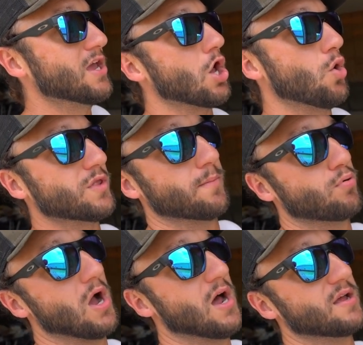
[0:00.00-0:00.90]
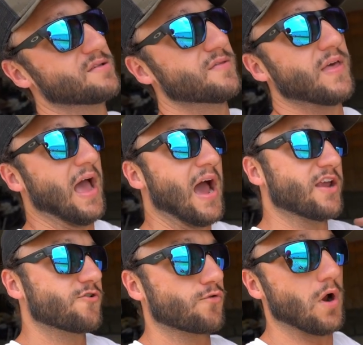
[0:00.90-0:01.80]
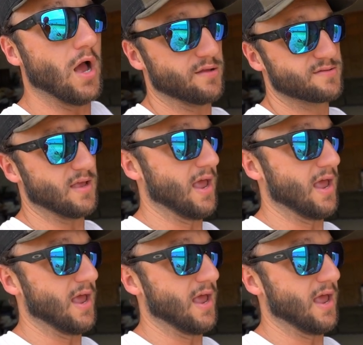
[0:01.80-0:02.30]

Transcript: go with the products that I trust.